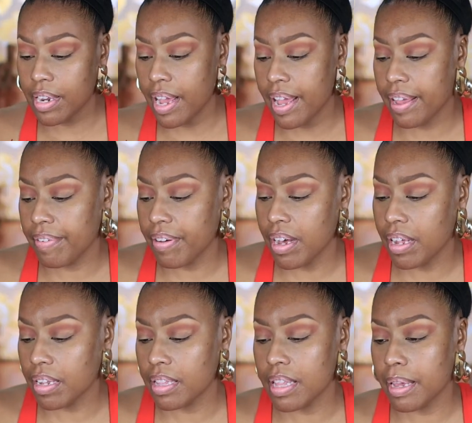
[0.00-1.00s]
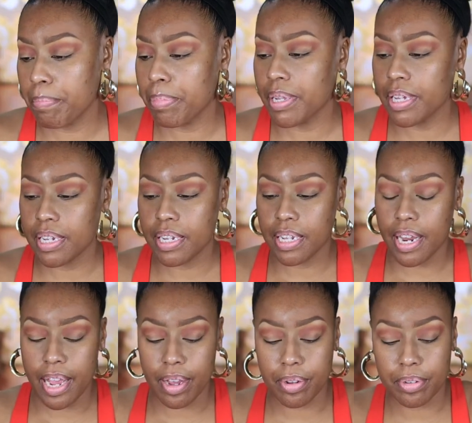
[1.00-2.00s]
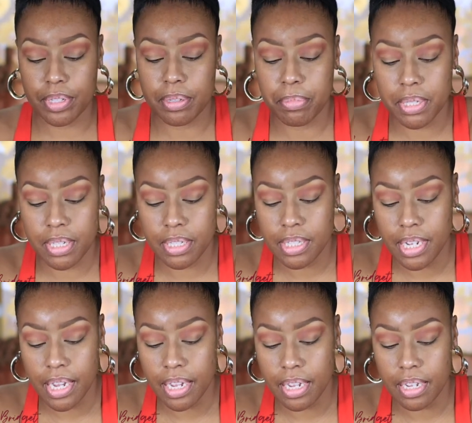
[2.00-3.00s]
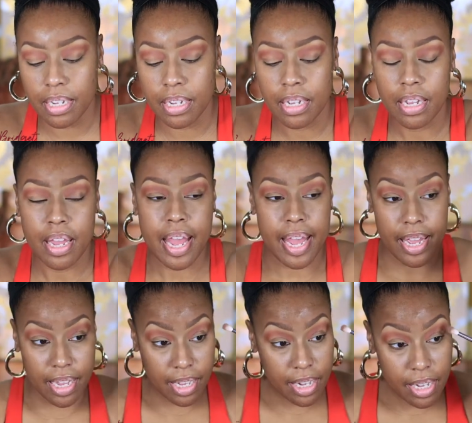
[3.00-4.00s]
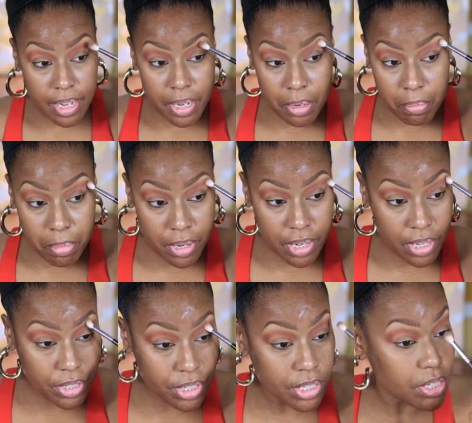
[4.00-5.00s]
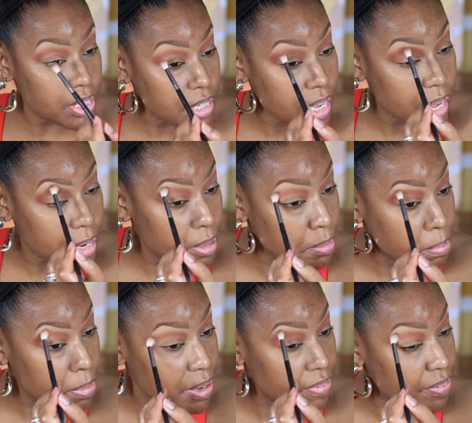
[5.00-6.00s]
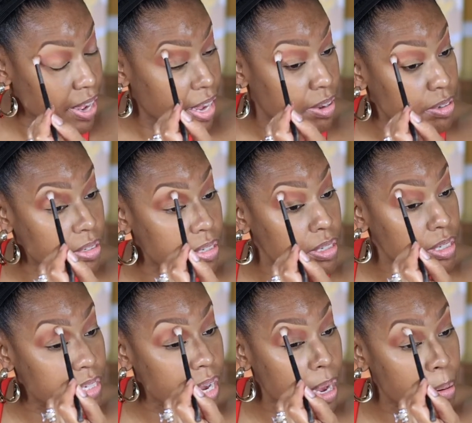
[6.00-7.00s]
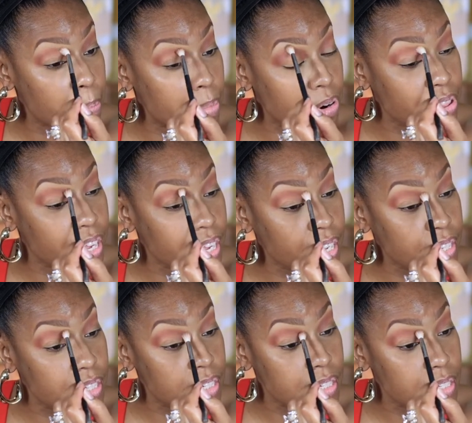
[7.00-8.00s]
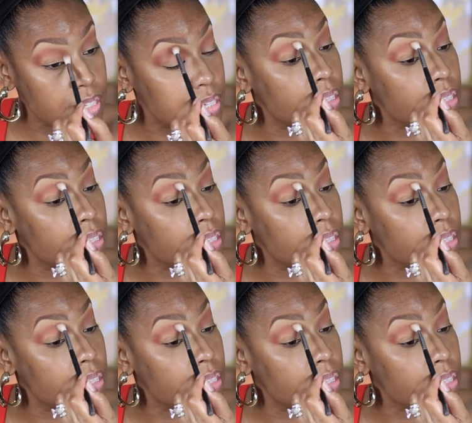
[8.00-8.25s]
I have all of that blended out, I'm gonna take a clean brush and just kind of buff out the top or the edges.